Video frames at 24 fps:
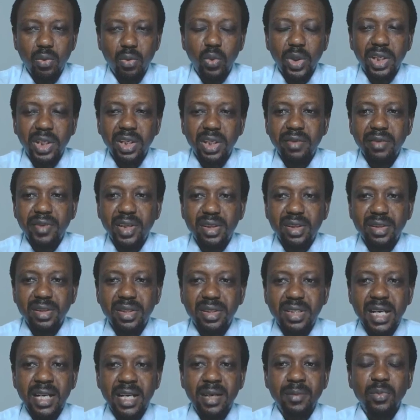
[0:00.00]
We live in a
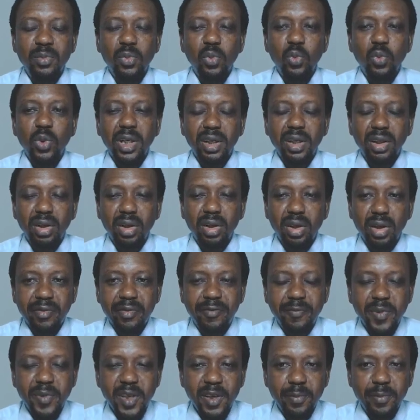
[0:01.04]
time where a lot
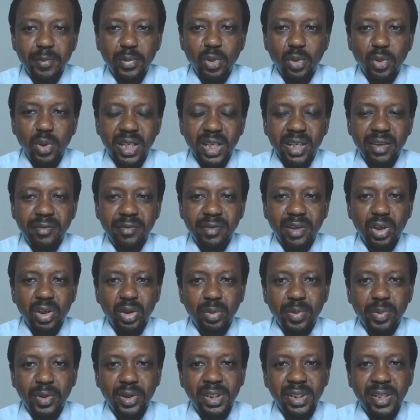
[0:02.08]
of people are giving
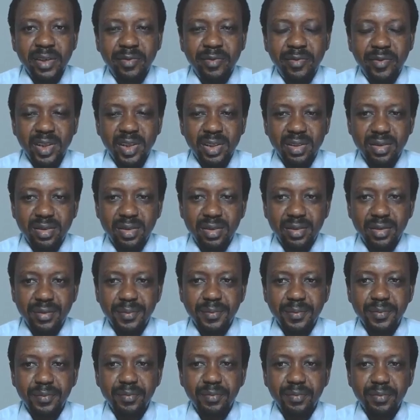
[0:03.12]
up on their faith.
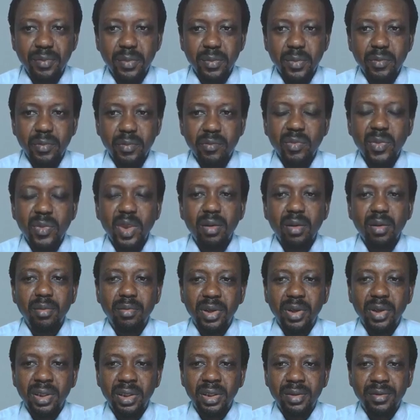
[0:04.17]

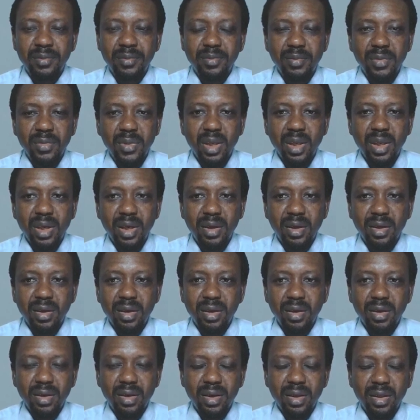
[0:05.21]
But
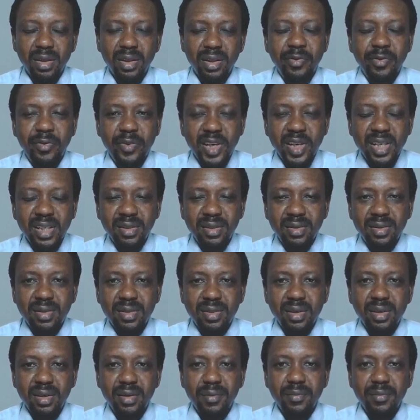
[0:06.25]
the
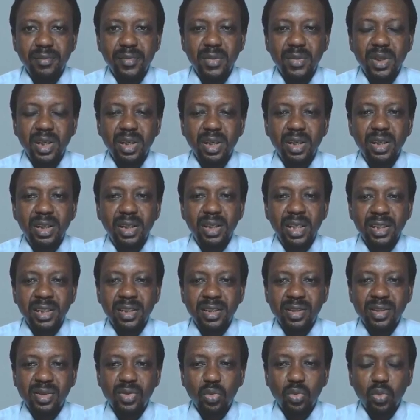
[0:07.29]
faith
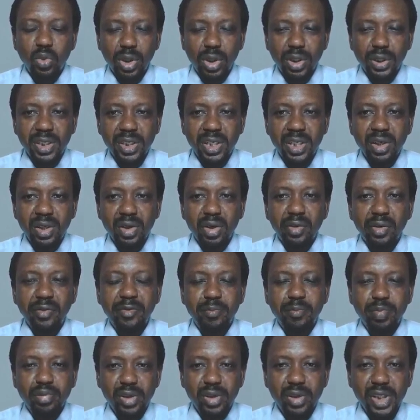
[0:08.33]
that is worthy
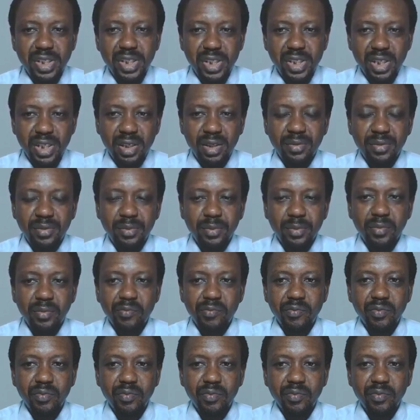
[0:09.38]
of preaching,